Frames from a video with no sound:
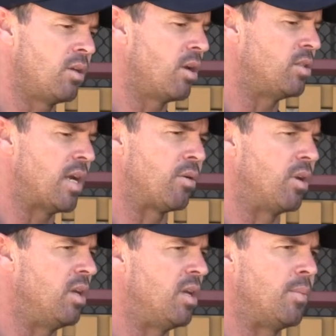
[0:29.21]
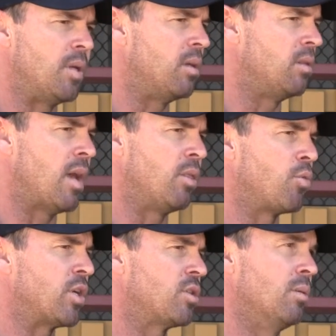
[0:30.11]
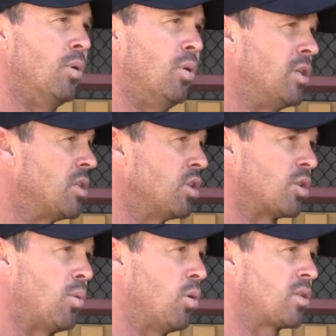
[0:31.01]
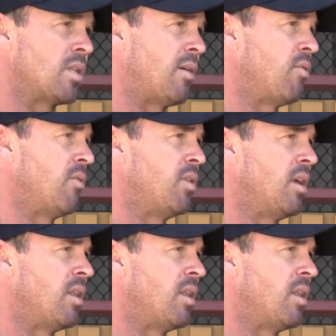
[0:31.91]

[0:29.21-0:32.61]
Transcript: you know, Darren Lehman and the rest of the boys and the support staff over there.